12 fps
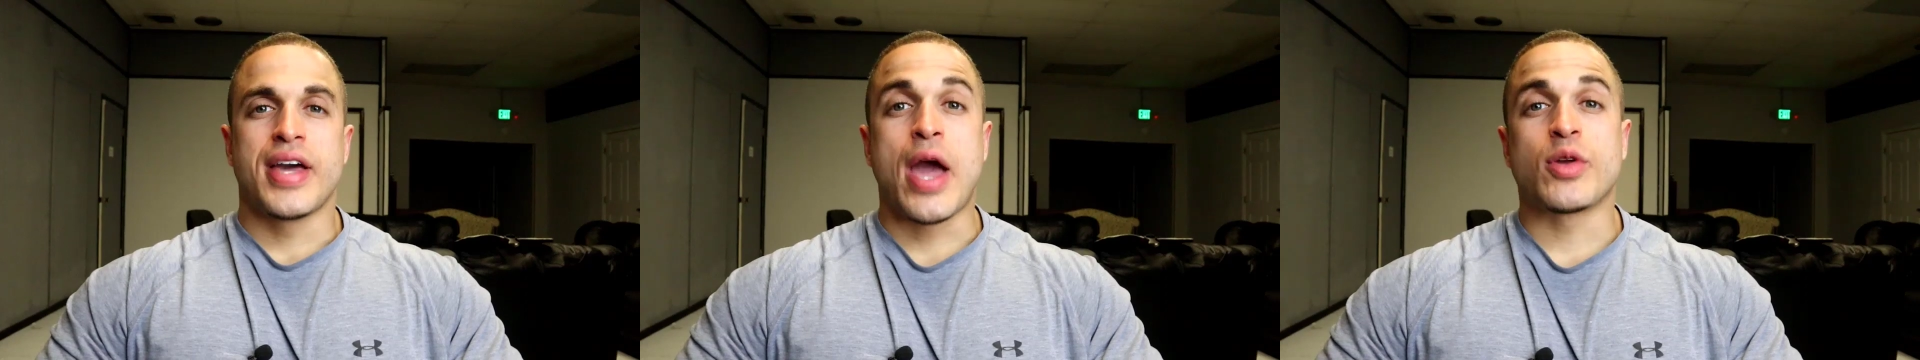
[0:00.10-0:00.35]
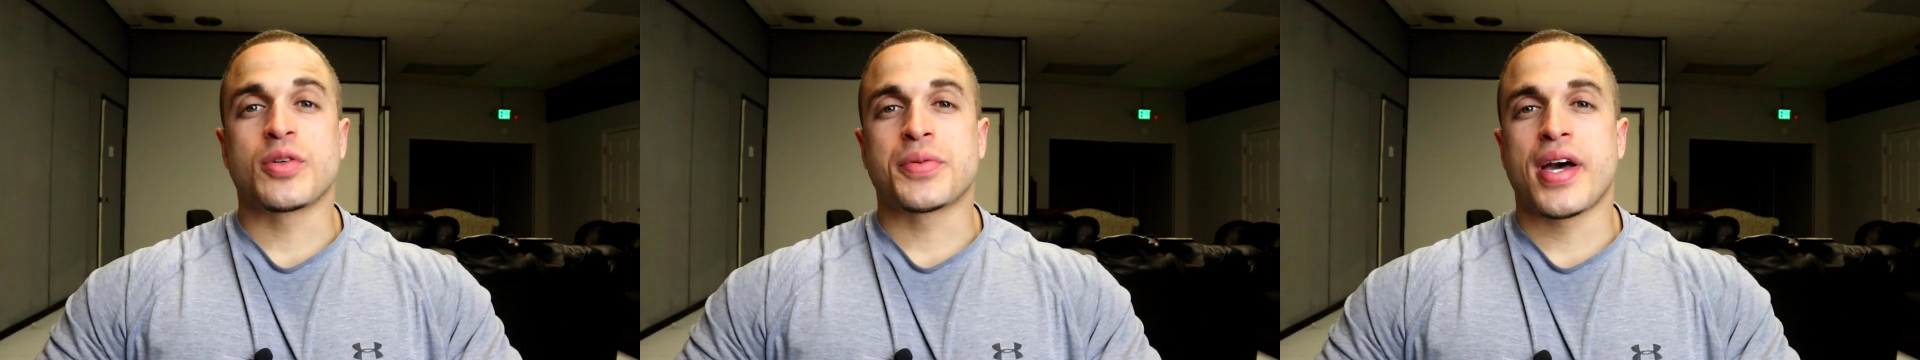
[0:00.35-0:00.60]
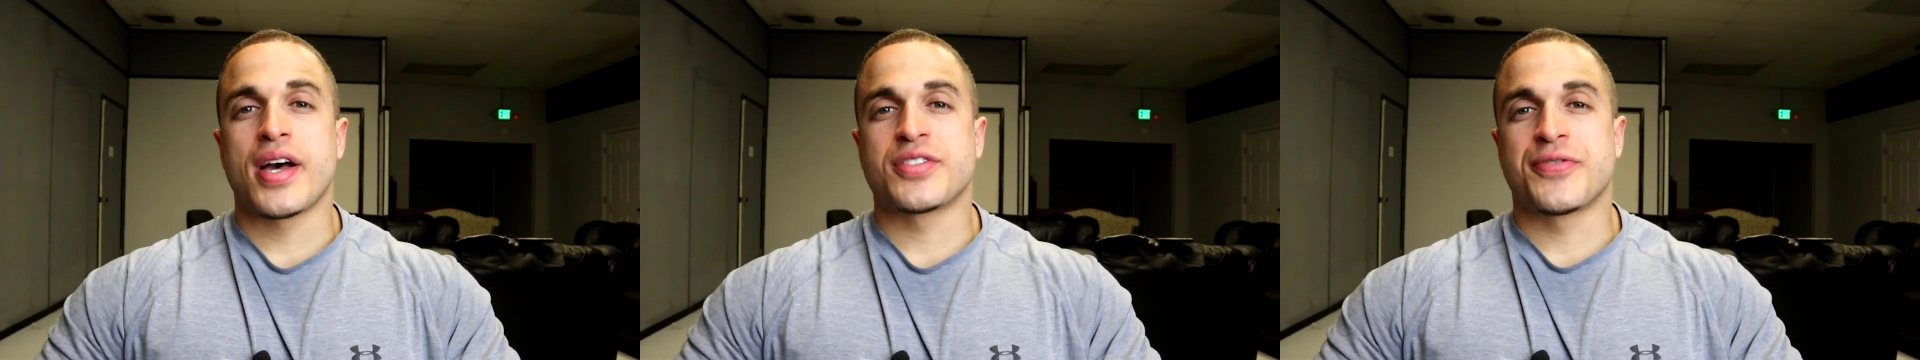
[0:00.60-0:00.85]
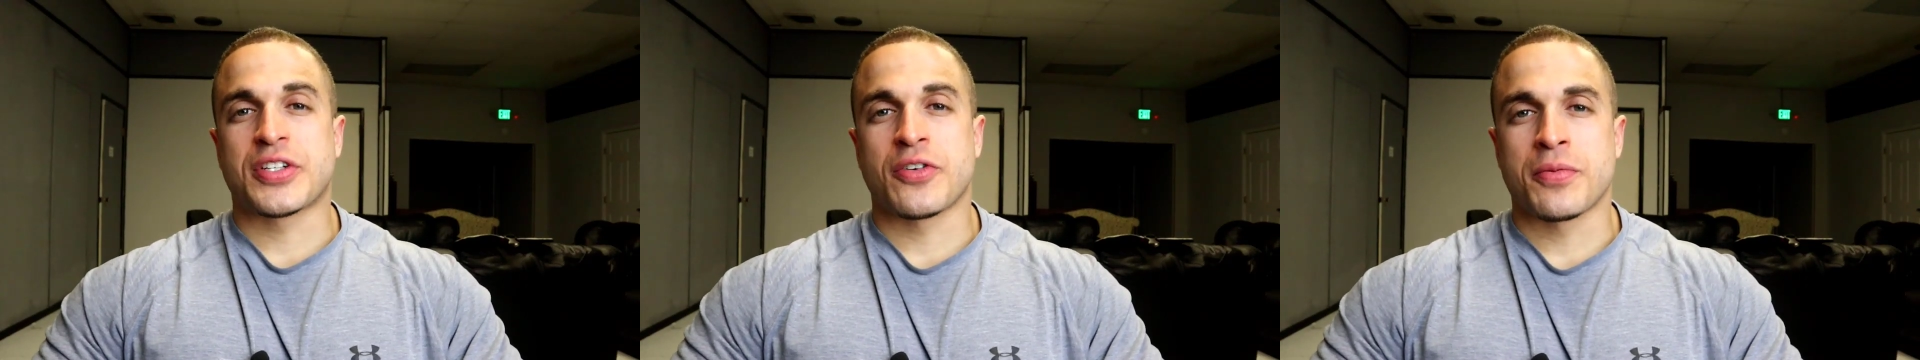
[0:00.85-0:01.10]
Hey, what's up guys,
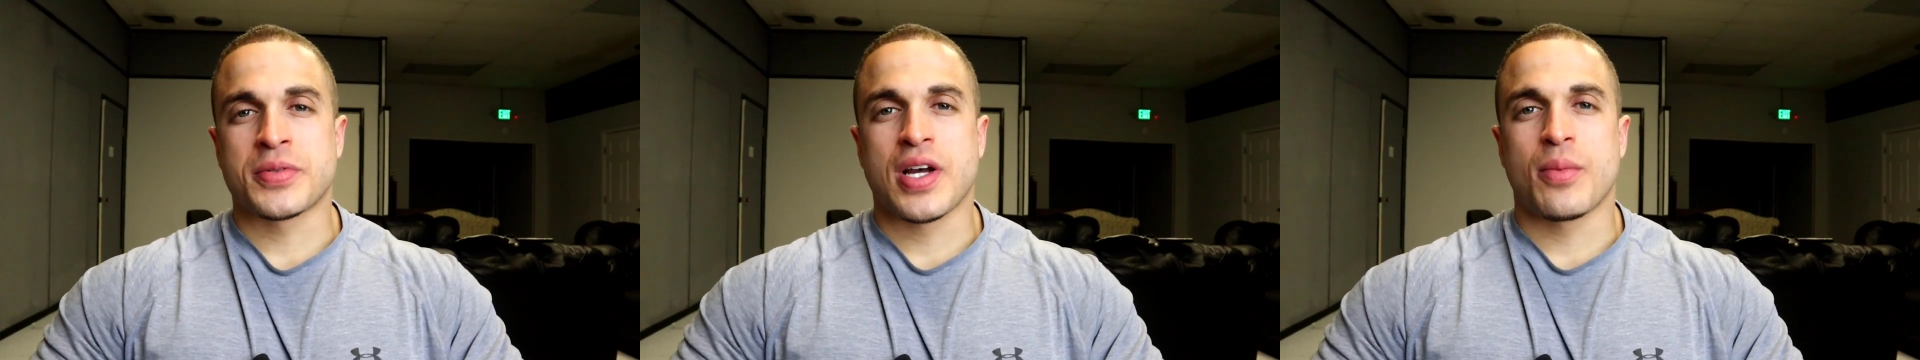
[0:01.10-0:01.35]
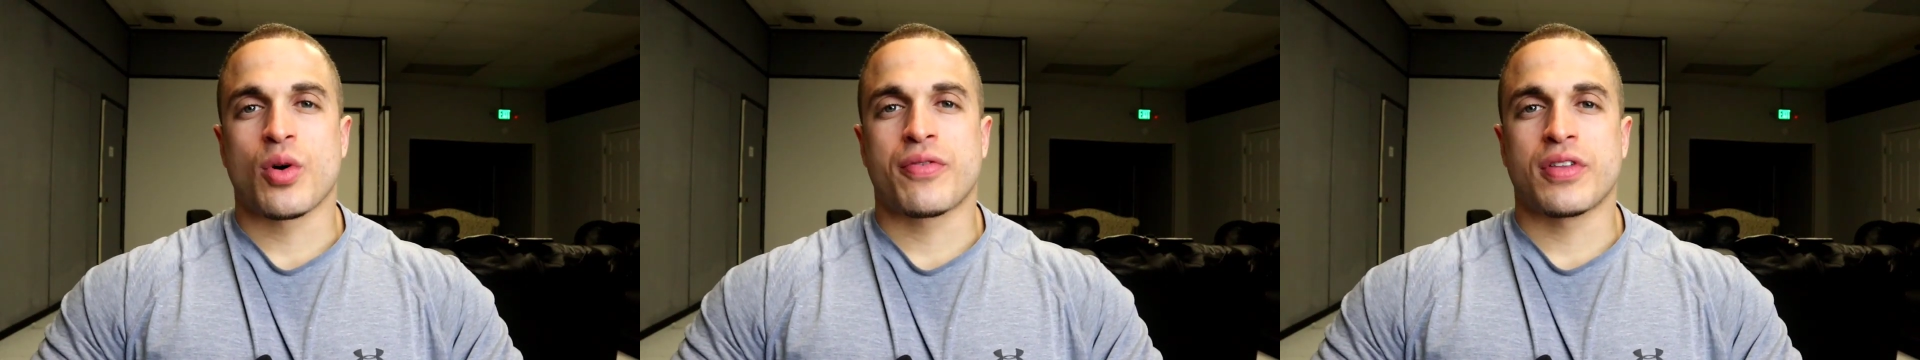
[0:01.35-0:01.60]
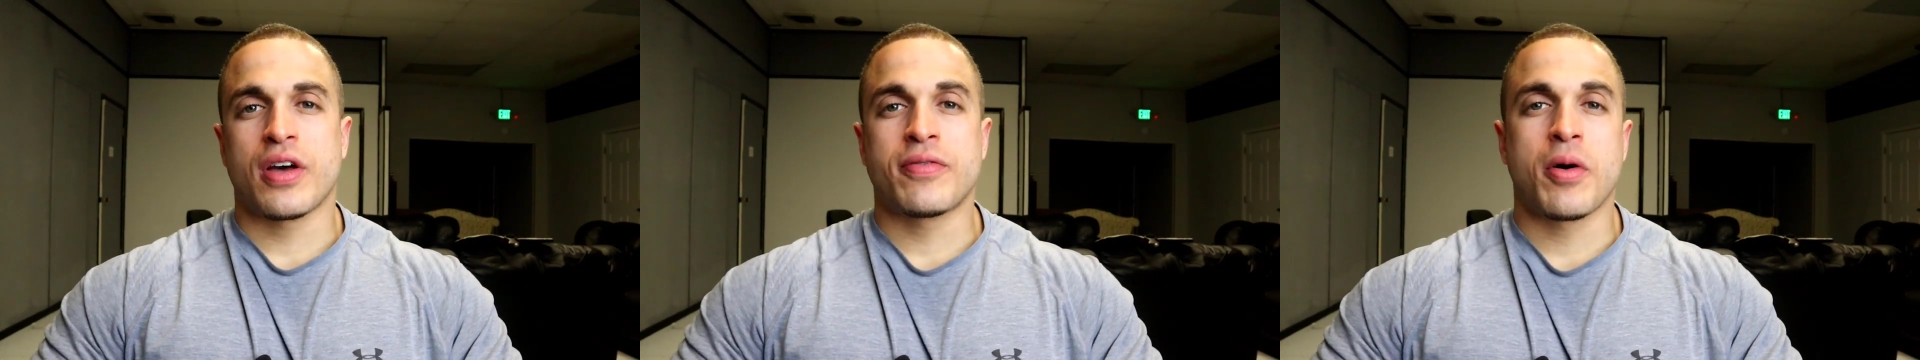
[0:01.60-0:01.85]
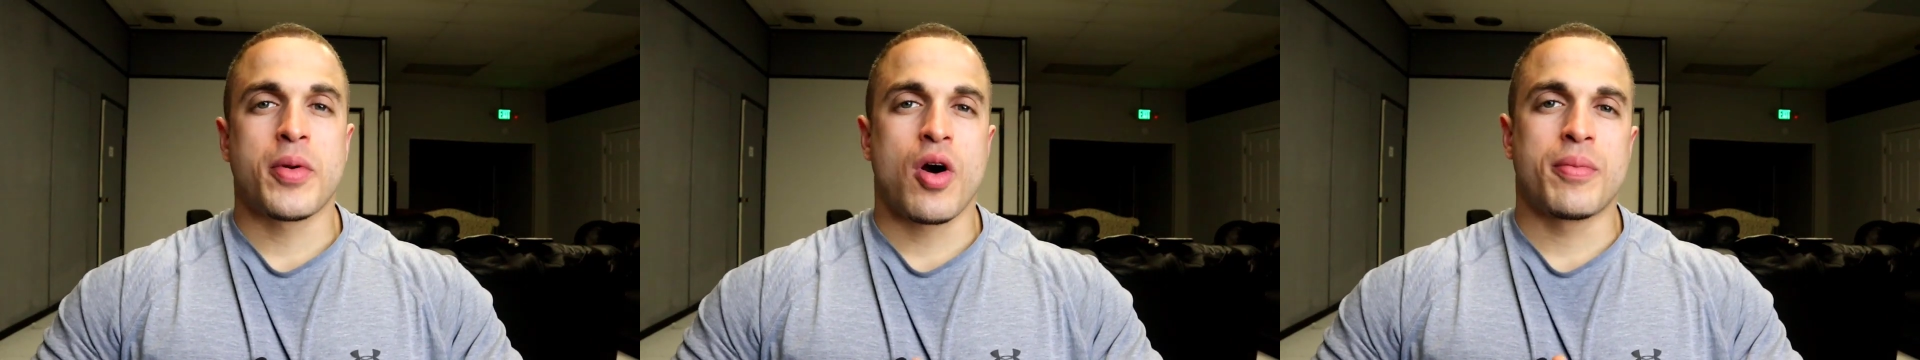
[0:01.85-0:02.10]
Victor from Cyborg for Life.
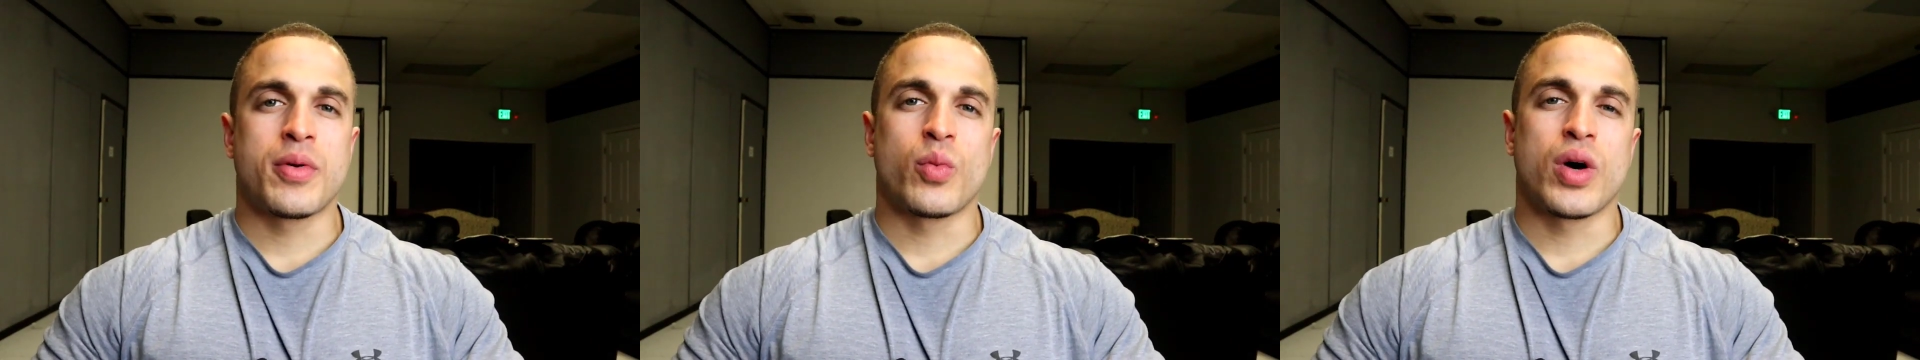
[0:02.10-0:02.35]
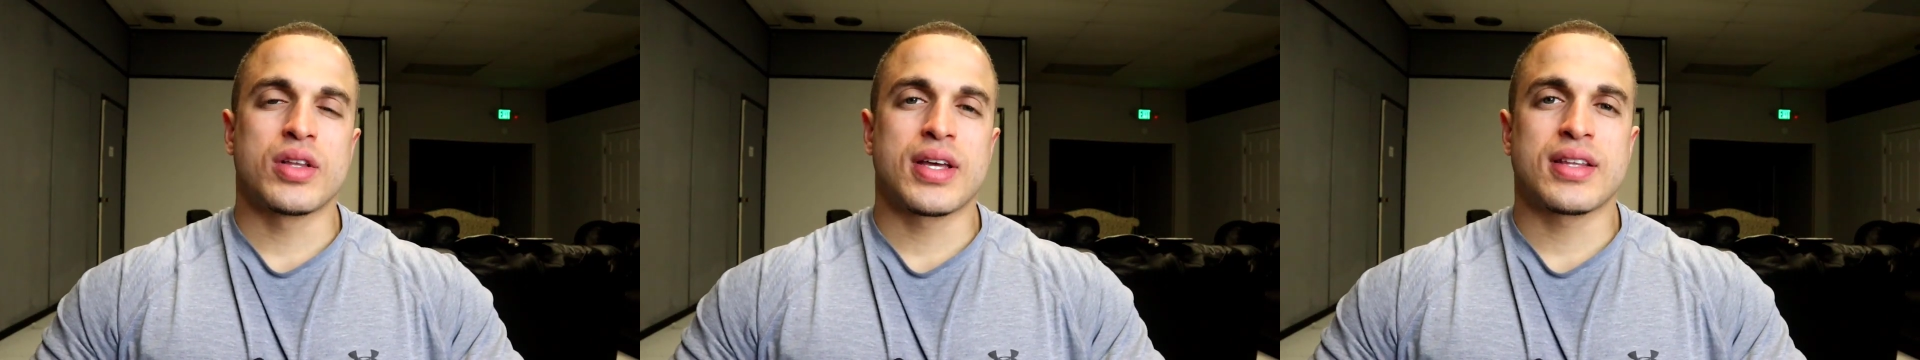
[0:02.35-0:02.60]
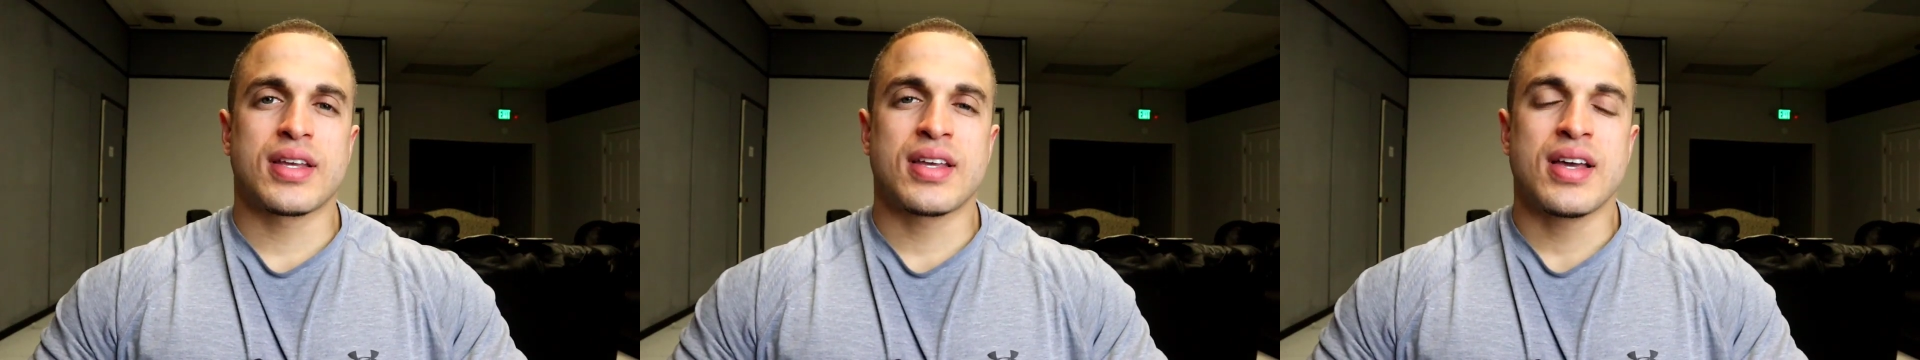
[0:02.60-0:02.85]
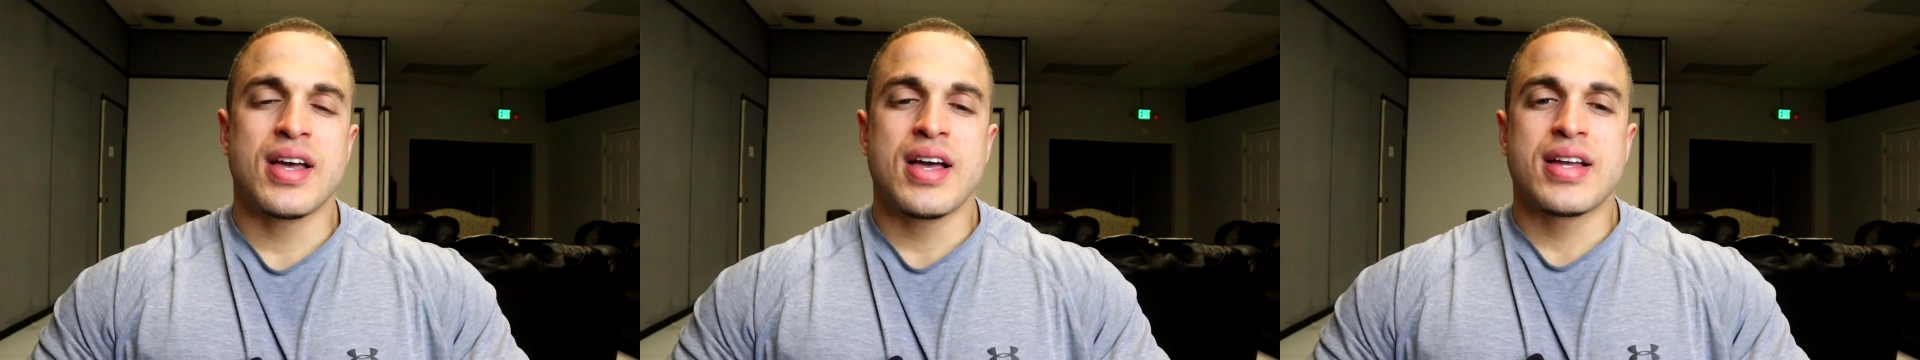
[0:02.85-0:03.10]
Hope you all been well lately.